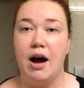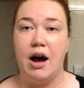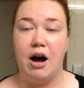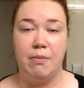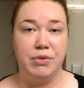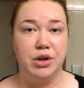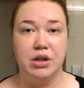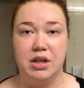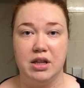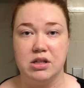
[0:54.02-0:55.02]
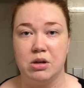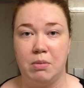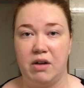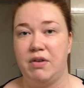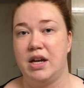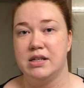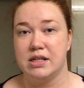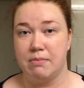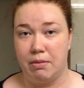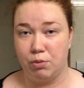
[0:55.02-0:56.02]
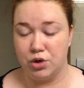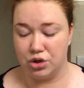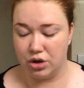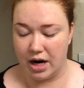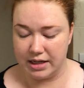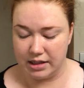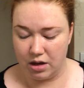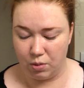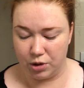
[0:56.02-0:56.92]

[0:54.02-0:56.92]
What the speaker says: The only thing that's on my face is my moisturizer,